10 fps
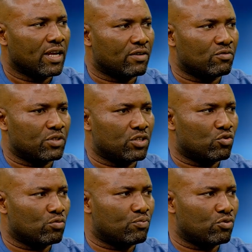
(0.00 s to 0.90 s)
and we begin
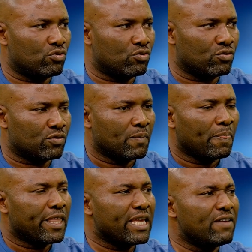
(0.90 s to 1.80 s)
to produce.
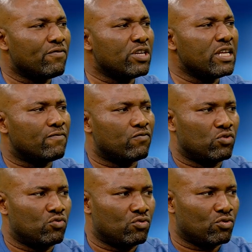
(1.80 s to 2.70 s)
Even if we
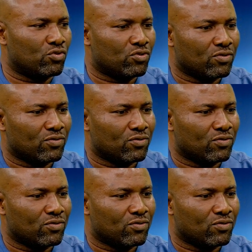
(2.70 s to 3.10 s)
do not